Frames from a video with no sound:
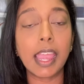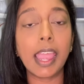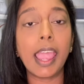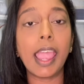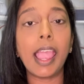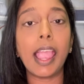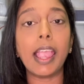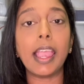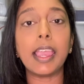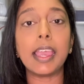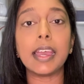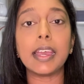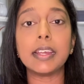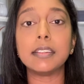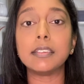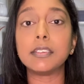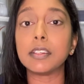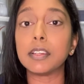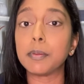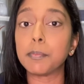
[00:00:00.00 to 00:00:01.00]
and
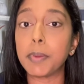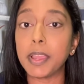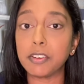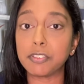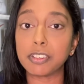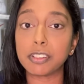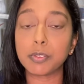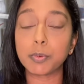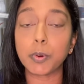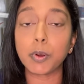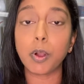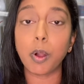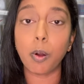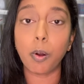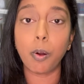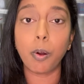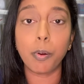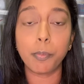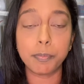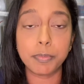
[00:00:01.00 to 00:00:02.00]
patients will go
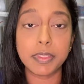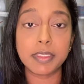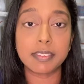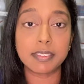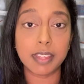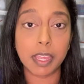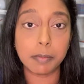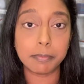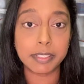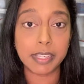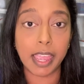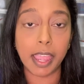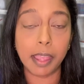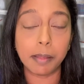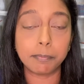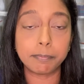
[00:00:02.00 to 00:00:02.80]
home the same day.